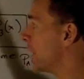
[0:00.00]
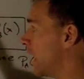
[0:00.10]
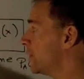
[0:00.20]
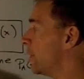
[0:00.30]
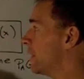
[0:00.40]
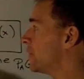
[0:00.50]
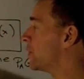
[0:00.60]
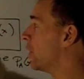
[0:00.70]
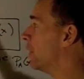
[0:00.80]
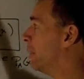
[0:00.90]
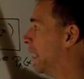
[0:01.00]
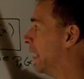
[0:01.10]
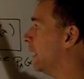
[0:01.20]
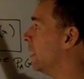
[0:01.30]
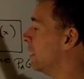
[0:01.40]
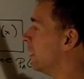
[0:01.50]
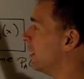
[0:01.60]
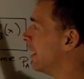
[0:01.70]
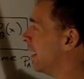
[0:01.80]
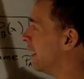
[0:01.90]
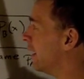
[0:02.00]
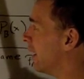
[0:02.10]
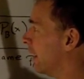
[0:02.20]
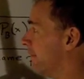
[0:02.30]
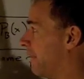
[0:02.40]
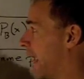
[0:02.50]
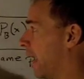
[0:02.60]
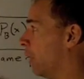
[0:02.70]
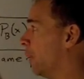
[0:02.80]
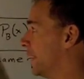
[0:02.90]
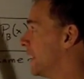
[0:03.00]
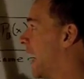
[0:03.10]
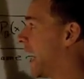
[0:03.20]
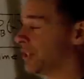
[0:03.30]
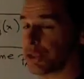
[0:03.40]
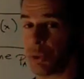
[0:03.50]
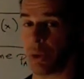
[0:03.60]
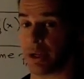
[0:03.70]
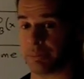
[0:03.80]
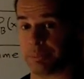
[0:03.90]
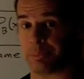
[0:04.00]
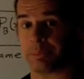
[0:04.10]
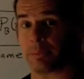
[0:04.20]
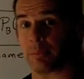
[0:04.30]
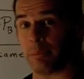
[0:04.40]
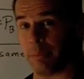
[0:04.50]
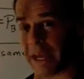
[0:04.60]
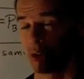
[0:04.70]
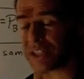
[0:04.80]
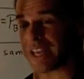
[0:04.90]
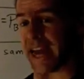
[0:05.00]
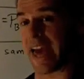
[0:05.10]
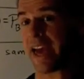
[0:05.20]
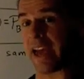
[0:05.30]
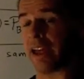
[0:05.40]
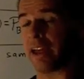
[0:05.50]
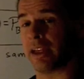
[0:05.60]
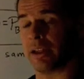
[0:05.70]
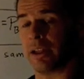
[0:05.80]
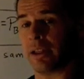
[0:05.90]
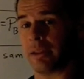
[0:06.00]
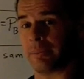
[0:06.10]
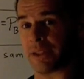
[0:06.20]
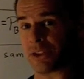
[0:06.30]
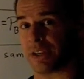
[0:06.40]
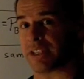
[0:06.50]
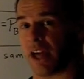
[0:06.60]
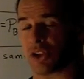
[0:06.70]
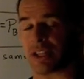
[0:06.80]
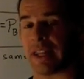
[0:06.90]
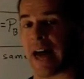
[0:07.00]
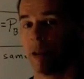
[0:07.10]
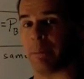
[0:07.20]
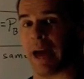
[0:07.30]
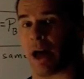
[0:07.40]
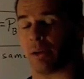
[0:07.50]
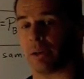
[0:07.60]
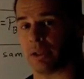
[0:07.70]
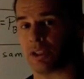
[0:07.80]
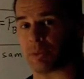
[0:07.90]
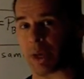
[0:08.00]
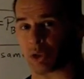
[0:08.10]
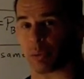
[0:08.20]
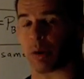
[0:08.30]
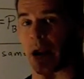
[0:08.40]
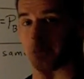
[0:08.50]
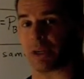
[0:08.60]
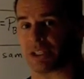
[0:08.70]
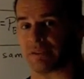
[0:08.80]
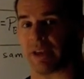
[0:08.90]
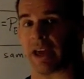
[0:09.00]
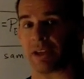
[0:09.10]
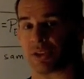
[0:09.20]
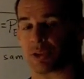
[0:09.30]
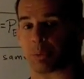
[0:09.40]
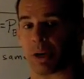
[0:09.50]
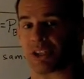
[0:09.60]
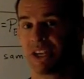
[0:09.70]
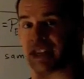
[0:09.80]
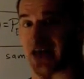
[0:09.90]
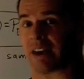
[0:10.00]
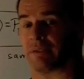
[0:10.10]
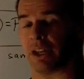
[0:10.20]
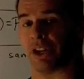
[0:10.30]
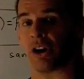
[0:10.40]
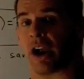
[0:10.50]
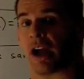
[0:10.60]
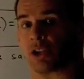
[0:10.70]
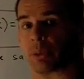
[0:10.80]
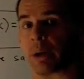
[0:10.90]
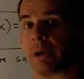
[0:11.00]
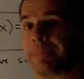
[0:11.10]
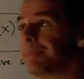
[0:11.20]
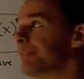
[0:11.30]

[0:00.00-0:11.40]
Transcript: Okay, so this is going to be an invariant we attach to a matrix A that's going to tell us a lot about special properties of A. So this brings in a lot of linear algebra.